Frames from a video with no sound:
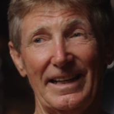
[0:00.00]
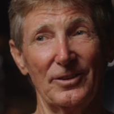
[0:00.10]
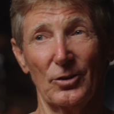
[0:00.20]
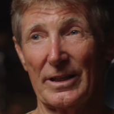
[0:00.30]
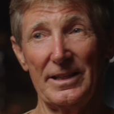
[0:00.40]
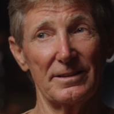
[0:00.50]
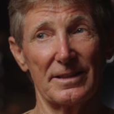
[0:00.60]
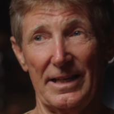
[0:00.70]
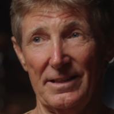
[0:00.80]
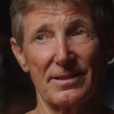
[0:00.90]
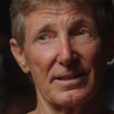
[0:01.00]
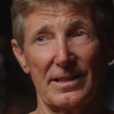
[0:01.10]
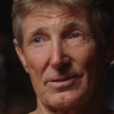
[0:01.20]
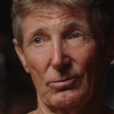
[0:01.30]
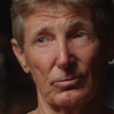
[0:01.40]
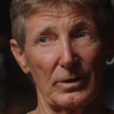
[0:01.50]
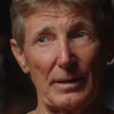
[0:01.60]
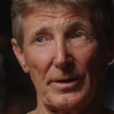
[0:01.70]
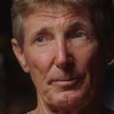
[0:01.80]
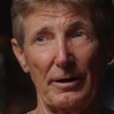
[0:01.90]
look, kids look
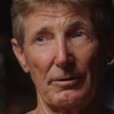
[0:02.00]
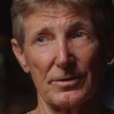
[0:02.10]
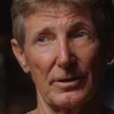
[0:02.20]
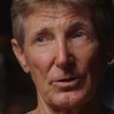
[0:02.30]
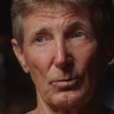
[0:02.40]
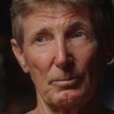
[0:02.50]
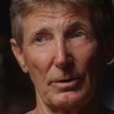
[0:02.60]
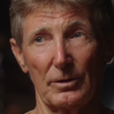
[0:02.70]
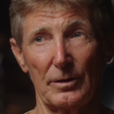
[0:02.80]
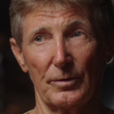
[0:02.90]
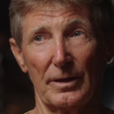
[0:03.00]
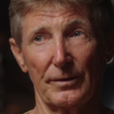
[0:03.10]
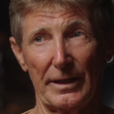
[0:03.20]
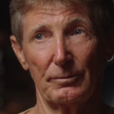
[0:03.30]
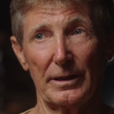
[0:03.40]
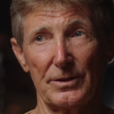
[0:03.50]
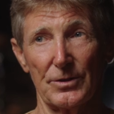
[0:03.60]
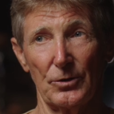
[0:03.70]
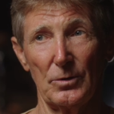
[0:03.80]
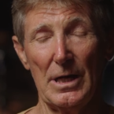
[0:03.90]
up their parents like you wouldn't believe. They really
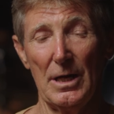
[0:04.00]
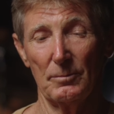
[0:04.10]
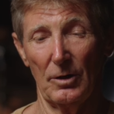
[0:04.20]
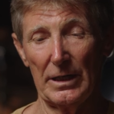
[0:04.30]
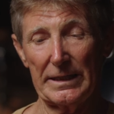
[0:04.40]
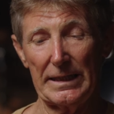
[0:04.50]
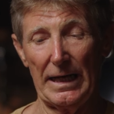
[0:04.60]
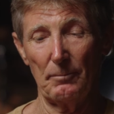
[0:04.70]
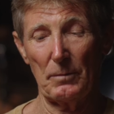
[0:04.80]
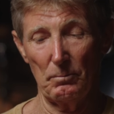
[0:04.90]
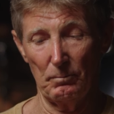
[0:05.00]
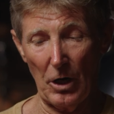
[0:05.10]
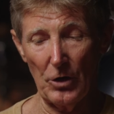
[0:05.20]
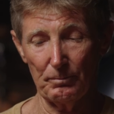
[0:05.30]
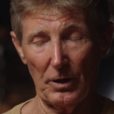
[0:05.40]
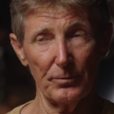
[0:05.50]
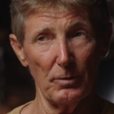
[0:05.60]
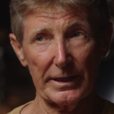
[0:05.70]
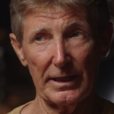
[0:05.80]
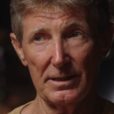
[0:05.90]
do. My both
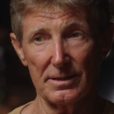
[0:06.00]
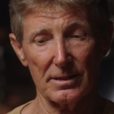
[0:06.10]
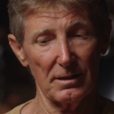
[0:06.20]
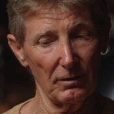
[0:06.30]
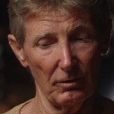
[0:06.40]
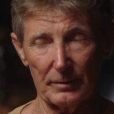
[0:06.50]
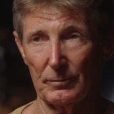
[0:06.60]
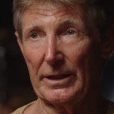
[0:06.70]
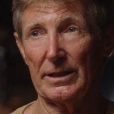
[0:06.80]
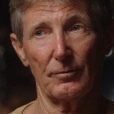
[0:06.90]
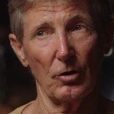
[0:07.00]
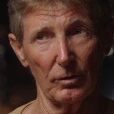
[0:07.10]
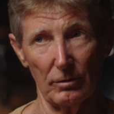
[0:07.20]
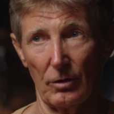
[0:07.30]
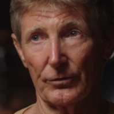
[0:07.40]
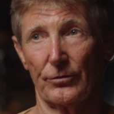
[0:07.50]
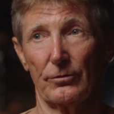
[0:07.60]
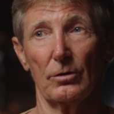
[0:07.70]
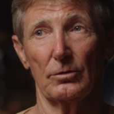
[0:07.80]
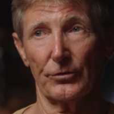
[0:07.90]
my kids, like me, have got lots
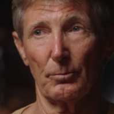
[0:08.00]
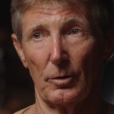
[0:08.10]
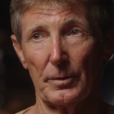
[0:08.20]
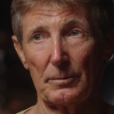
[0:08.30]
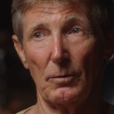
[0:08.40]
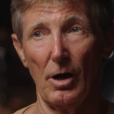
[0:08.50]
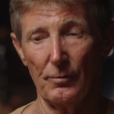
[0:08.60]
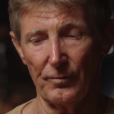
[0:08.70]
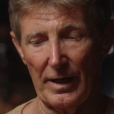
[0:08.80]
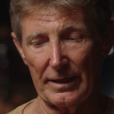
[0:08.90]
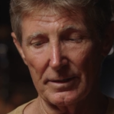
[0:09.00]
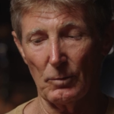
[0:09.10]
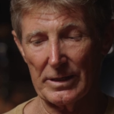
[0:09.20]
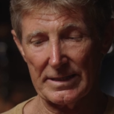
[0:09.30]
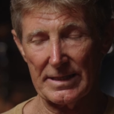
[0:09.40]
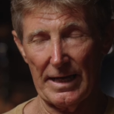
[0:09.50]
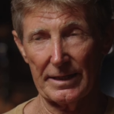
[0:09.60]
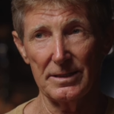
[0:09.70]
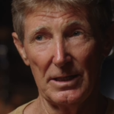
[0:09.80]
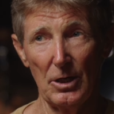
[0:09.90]
of property. My
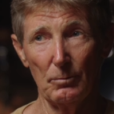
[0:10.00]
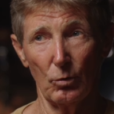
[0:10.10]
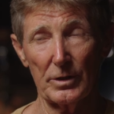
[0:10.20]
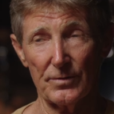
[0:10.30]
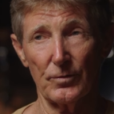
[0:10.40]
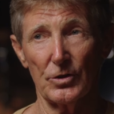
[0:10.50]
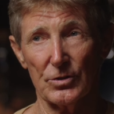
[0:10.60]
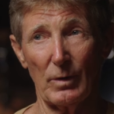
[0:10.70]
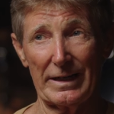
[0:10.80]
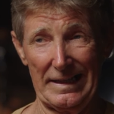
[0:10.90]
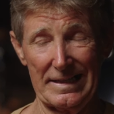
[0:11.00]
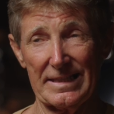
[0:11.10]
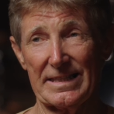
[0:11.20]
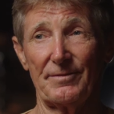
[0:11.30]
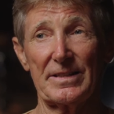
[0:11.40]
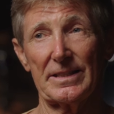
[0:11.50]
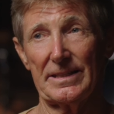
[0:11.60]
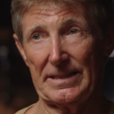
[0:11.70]
son bought his first one at 17.